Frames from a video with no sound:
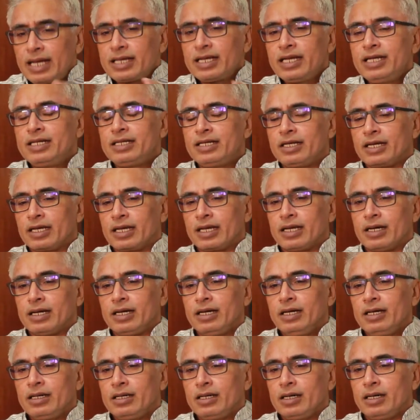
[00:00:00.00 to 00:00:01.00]
young
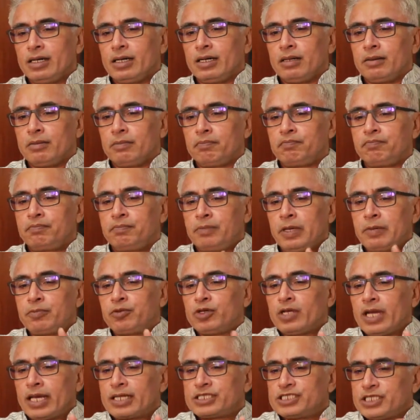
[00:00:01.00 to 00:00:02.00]
India uh,
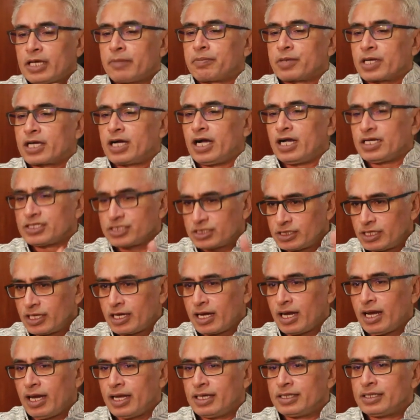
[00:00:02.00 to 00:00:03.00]
people like
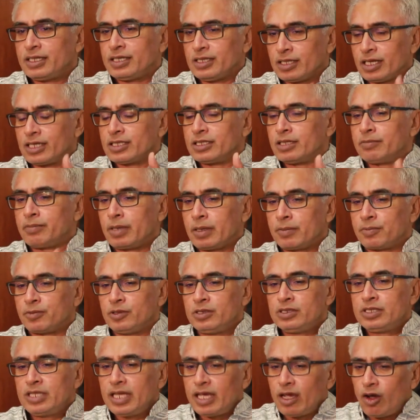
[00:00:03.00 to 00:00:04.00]
Jayaprakash Narayan and
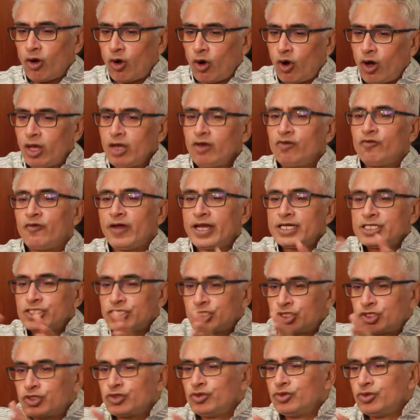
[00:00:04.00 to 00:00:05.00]
other people, they
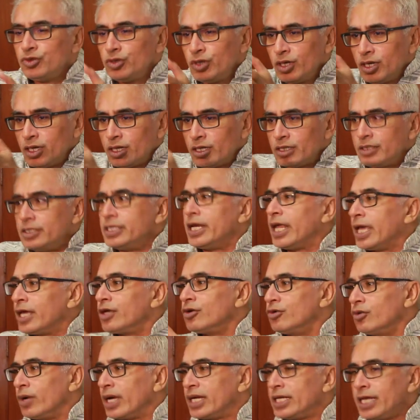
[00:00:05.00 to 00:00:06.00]
all went to
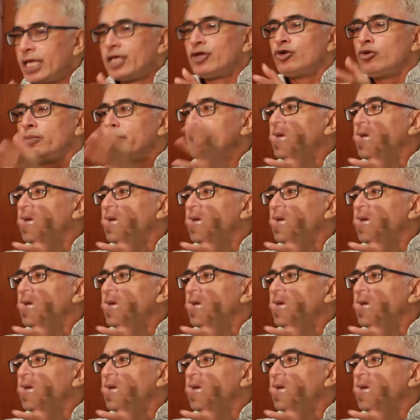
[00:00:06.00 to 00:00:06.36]
Nehru,